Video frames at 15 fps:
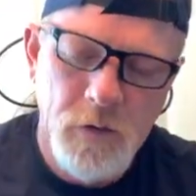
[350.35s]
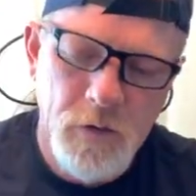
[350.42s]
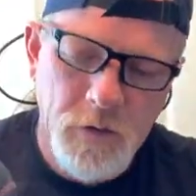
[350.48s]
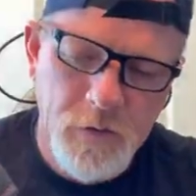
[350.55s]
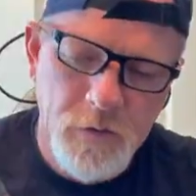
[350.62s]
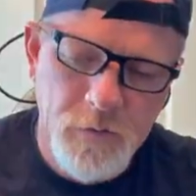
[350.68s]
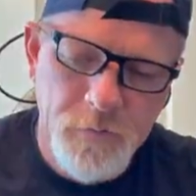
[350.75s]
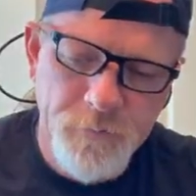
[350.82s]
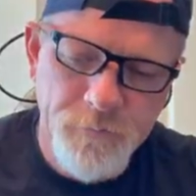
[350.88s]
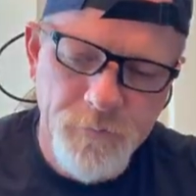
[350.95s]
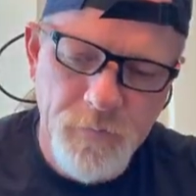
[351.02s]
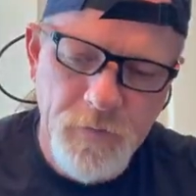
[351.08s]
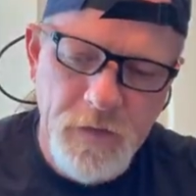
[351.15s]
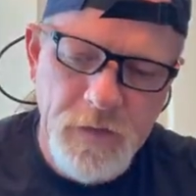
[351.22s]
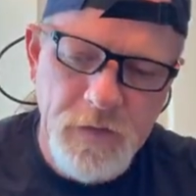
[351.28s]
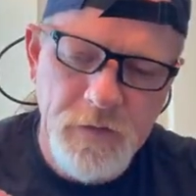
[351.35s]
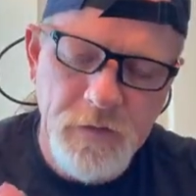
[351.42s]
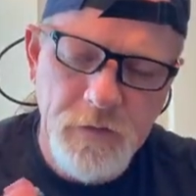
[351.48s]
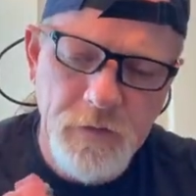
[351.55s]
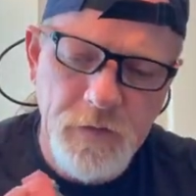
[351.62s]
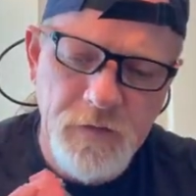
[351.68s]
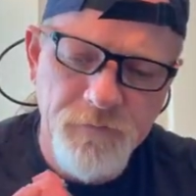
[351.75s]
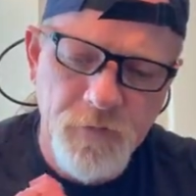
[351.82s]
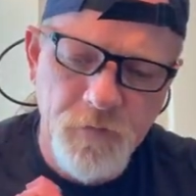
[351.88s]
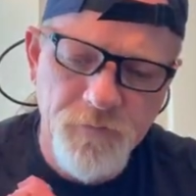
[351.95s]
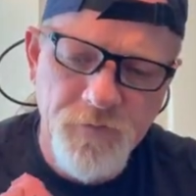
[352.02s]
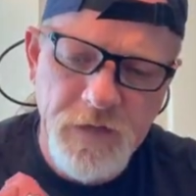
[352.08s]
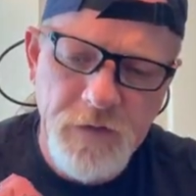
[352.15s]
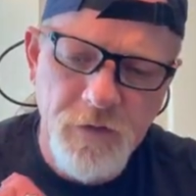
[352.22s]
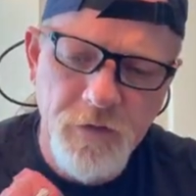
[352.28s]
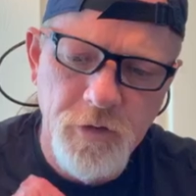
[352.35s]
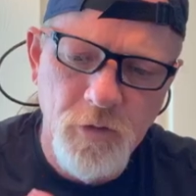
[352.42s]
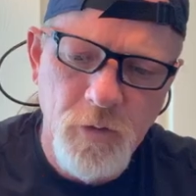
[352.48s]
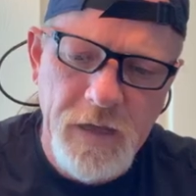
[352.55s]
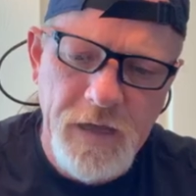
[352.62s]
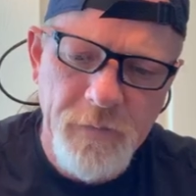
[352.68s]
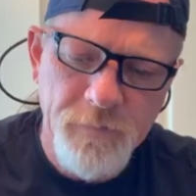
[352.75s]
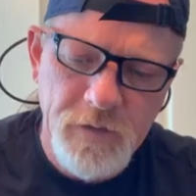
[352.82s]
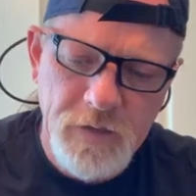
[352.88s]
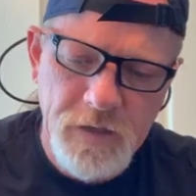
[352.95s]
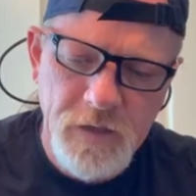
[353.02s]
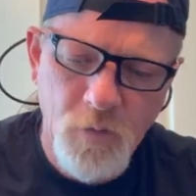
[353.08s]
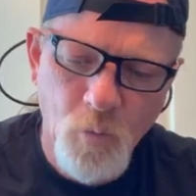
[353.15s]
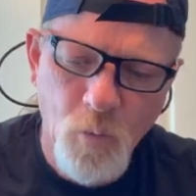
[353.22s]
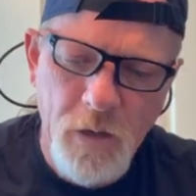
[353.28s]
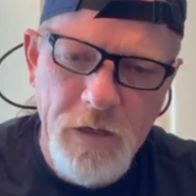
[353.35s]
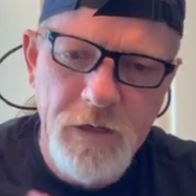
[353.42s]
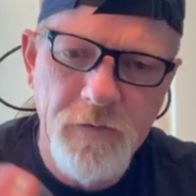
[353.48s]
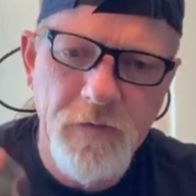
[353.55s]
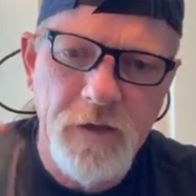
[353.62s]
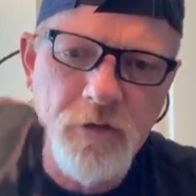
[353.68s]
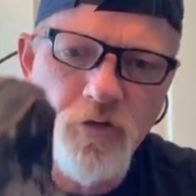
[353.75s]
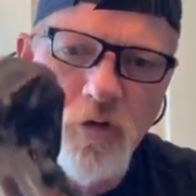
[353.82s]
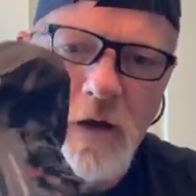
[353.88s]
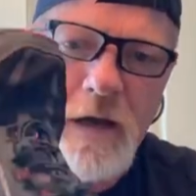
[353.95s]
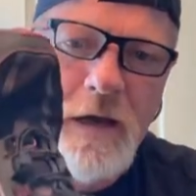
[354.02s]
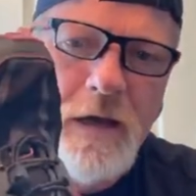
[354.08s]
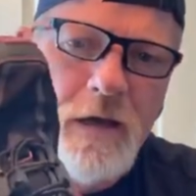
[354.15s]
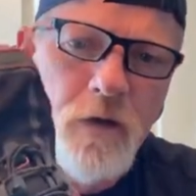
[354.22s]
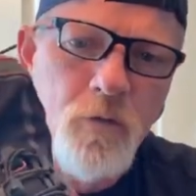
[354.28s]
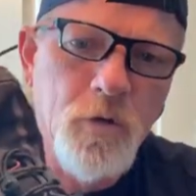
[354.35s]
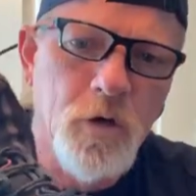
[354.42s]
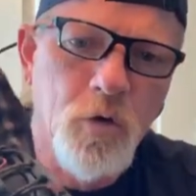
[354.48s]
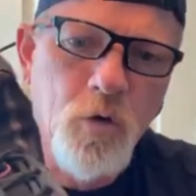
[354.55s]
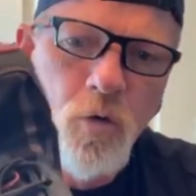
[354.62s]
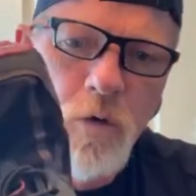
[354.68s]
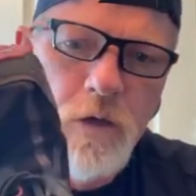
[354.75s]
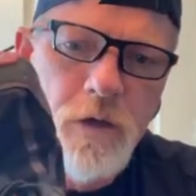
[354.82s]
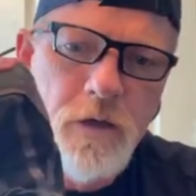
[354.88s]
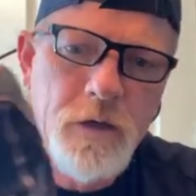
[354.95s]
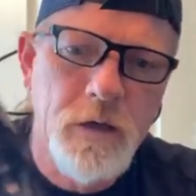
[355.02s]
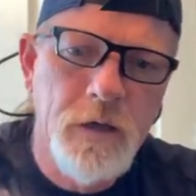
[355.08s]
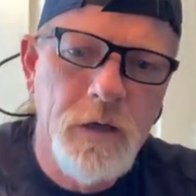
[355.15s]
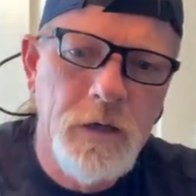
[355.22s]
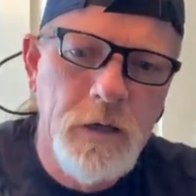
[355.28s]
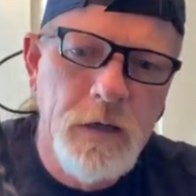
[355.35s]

If your feet do happen to get wet, they dry out real quick.